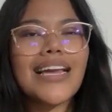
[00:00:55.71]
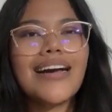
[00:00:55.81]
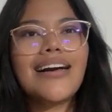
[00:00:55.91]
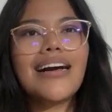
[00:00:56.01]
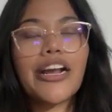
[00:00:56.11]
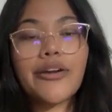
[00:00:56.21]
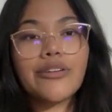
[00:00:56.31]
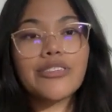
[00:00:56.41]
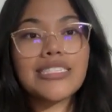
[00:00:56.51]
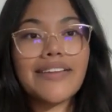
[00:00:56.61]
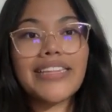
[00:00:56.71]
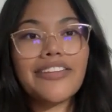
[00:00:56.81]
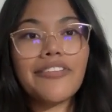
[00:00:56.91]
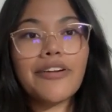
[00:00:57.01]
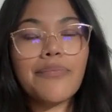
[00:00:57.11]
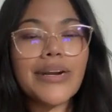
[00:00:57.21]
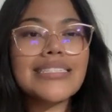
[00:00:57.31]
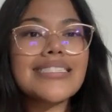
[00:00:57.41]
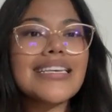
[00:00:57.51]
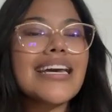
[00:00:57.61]
across 7 different
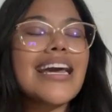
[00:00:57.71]
brands,